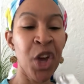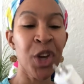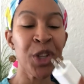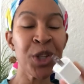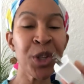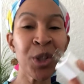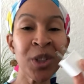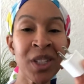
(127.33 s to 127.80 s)

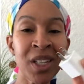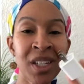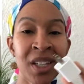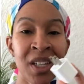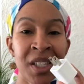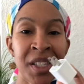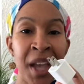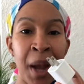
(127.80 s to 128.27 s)
You'll need an
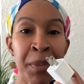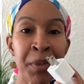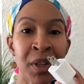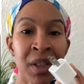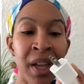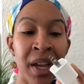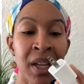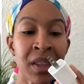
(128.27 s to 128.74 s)
adapter
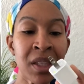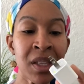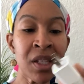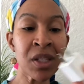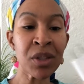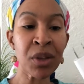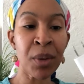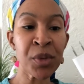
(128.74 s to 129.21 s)
like this,
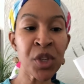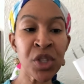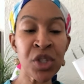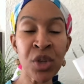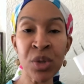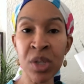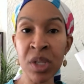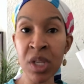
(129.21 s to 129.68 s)
so I'm just
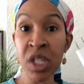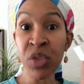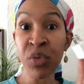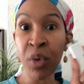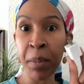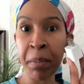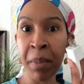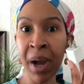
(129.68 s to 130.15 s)
using this
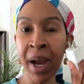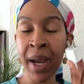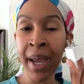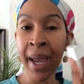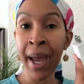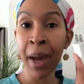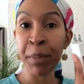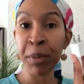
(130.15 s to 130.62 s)
from my
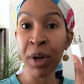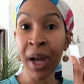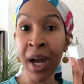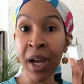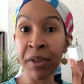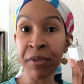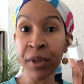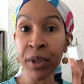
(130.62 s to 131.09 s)
Apple
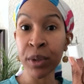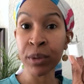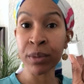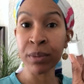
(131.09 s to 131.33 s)
iPhone.